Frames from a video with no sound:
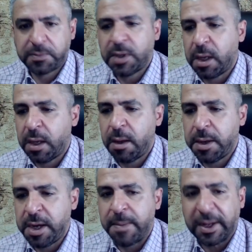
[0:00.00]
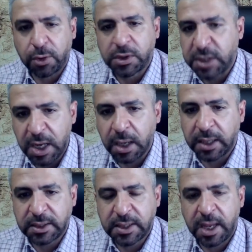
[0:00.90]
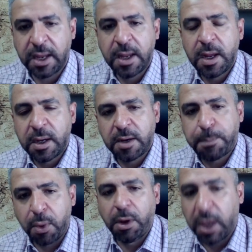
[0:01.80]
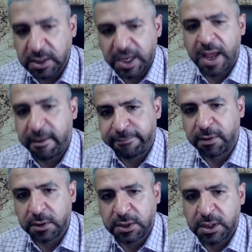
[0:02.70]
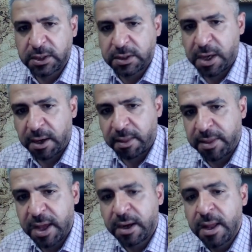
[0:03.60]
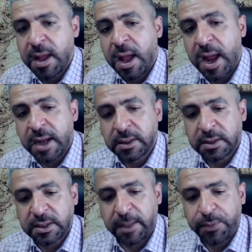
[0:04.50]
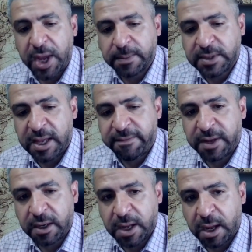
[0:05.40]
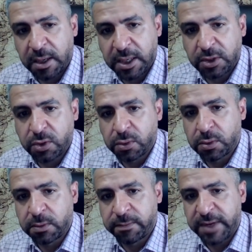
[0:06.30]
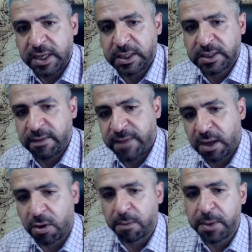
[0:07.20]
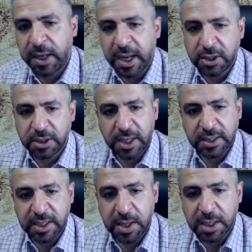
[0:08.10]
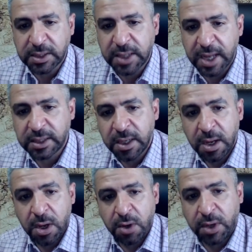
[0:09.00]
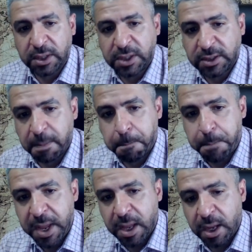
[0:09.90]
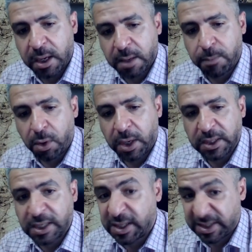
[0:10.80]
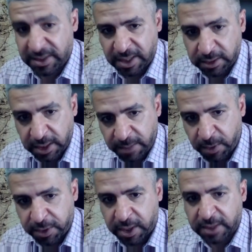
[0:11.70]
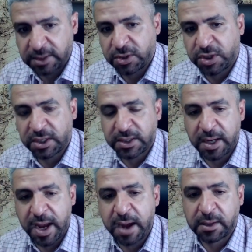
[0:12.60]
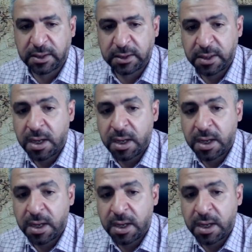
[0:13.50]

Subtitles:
nematocele, let's say, bullous air-filled cyst here and there, and sometimes even can lead to very severe complication, as in this case. You can see it's a big bullous. This is not a pneumothorax, it's just an air cyst.